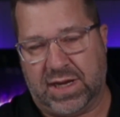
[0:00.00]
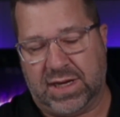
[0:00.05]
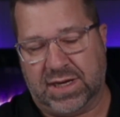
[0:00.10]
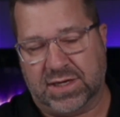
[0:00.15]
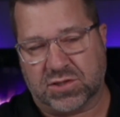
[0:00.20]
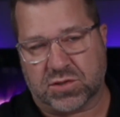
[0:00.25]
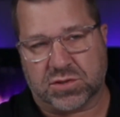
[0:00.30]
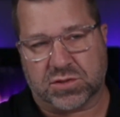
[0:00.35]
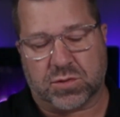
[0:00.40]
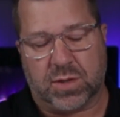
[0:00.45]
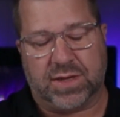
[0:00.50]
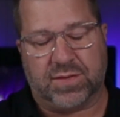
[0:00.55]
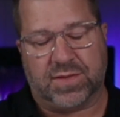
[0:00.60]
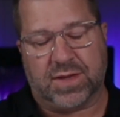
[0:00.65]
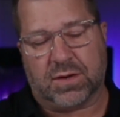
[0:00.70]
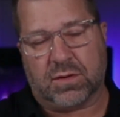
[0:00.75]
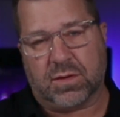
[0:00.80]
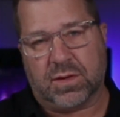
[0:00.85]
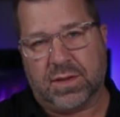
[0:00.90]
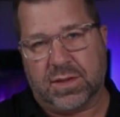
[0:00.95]
interest rate
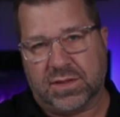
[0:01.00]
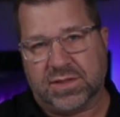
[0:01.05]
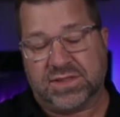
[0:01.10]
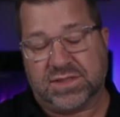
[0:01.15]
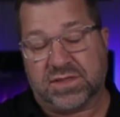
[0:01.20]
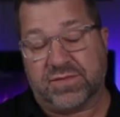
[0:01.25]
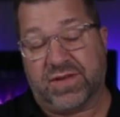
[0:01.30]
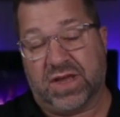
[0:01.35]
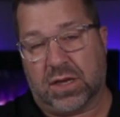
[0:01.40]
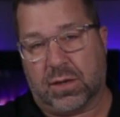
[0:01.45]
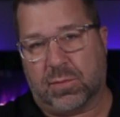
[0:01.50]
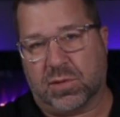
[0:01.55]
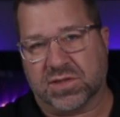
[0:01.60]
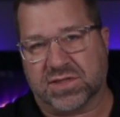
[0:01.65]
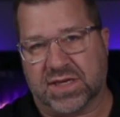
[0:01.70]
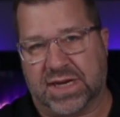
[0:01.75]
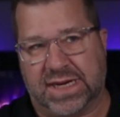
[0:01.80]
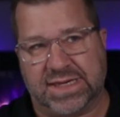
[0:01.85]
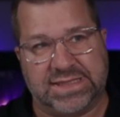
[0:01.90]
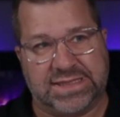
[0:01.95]
there is available
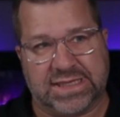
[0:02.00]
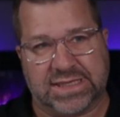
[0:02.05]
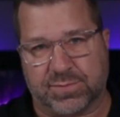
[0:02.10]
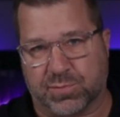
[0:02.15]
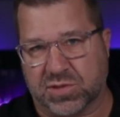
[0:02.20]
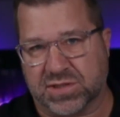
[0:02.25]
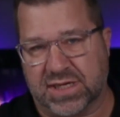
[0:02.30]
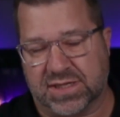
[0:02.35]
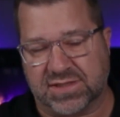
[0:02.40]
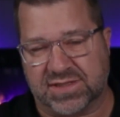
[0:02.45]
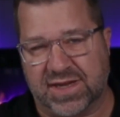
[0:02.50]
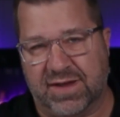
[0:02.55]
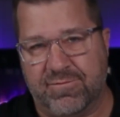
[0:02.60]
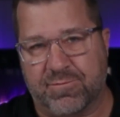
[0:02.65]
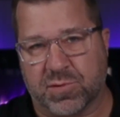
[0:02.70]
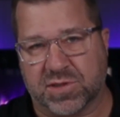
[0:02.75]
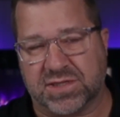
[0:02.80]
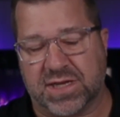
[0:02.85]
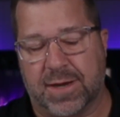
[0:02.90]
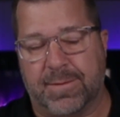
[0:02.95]
today, 6%,
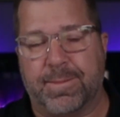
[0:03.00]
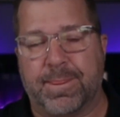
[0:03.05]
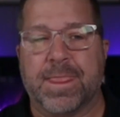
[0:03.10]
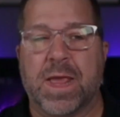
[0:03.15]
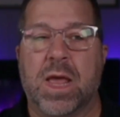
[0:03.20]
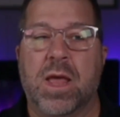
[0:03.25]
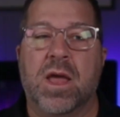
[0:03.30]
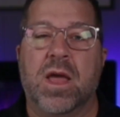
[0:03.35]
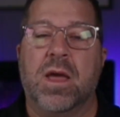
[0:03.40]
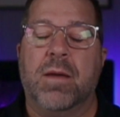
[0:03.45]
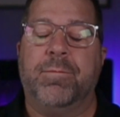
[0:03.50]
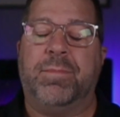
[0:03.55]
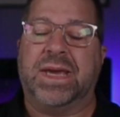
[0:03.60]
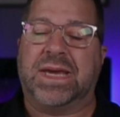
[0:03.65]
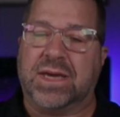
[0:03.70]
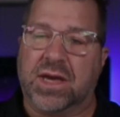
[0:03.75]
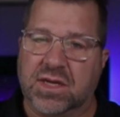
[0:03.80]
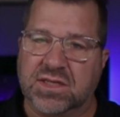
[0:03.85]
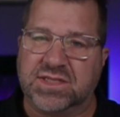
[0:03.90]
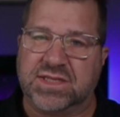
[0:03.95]
7%,
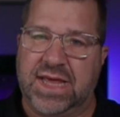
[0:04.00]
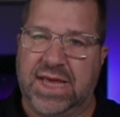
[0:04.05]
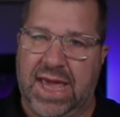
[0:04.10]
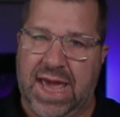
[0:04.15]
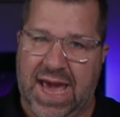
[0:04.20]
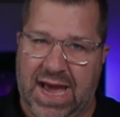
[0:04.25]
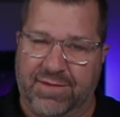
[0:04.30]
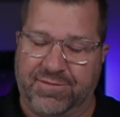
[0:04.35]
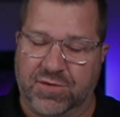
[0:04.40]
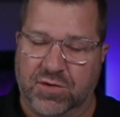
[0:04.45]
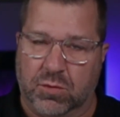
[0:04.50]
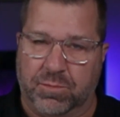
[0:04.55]
because they have to.